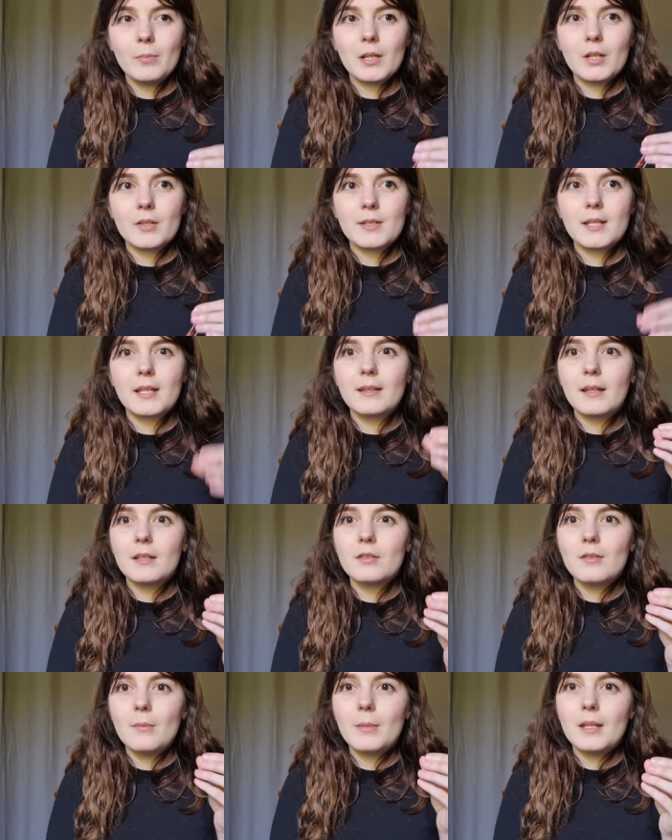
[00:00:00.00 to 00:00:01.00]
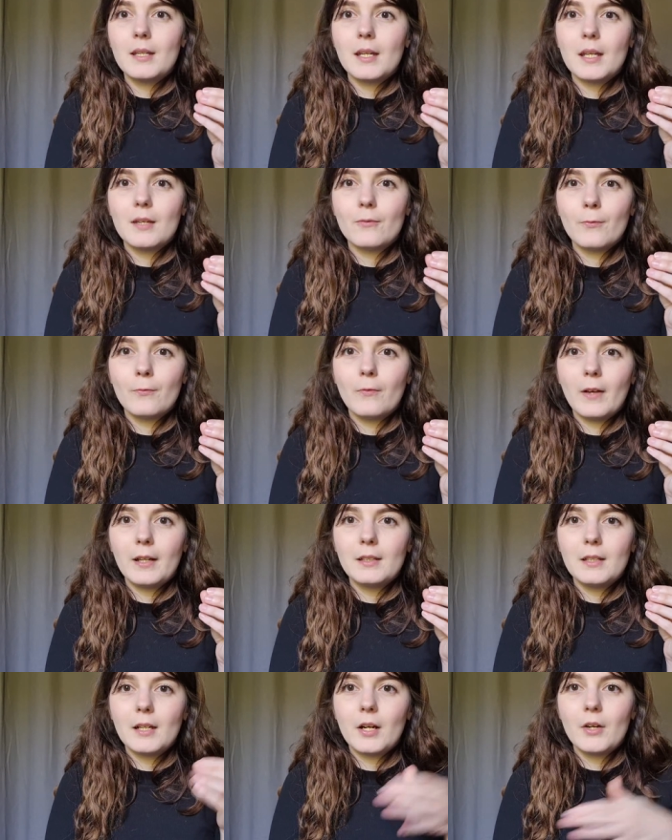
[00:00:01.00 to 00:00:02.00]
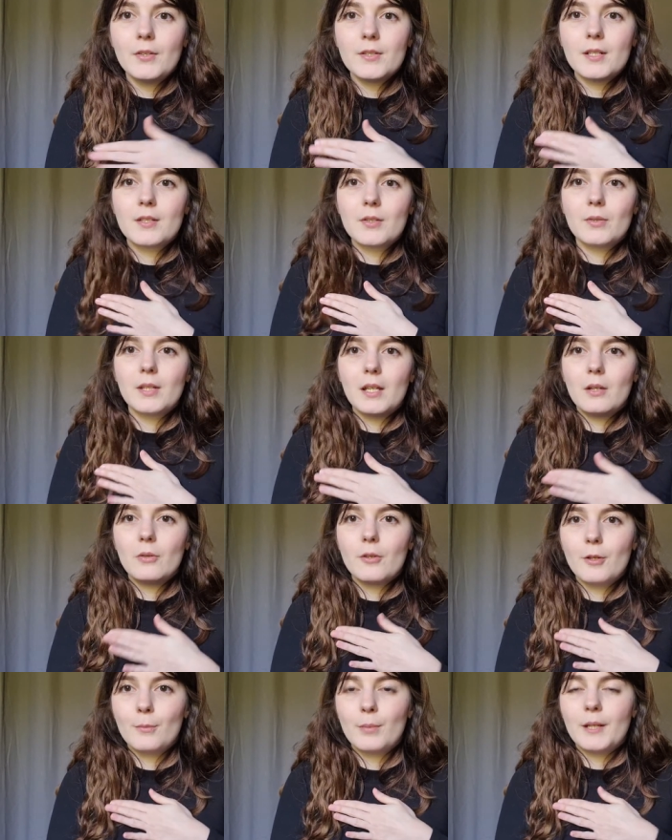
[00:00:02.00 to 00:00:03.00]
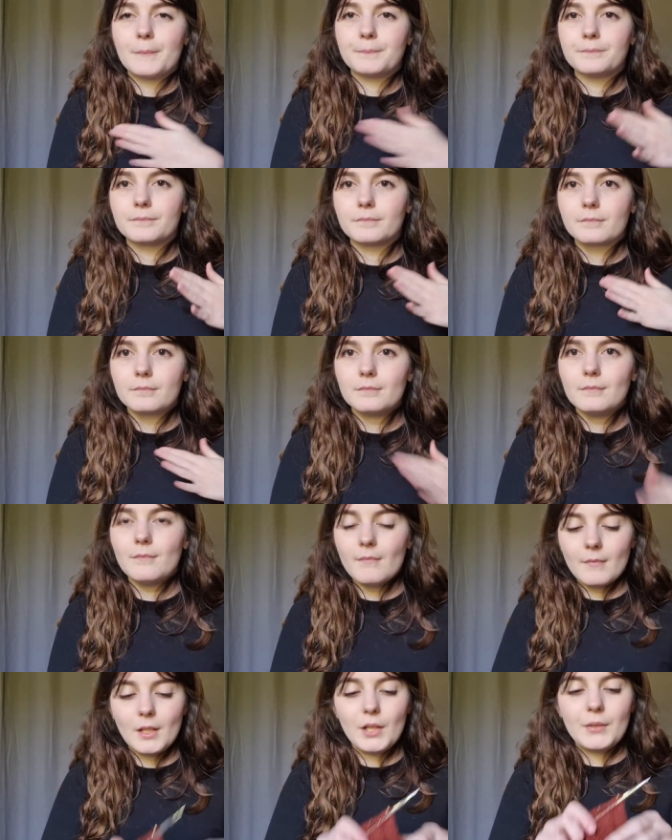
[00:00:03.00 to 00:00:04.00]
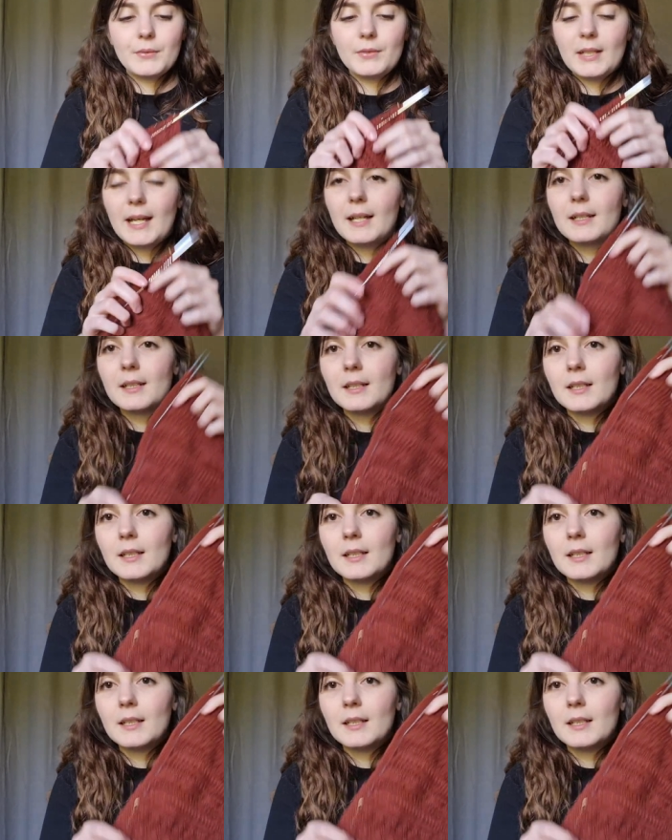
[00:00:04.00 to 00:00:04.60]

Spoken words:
because they tend to be knit in fine yarns, and so they look a bit flat.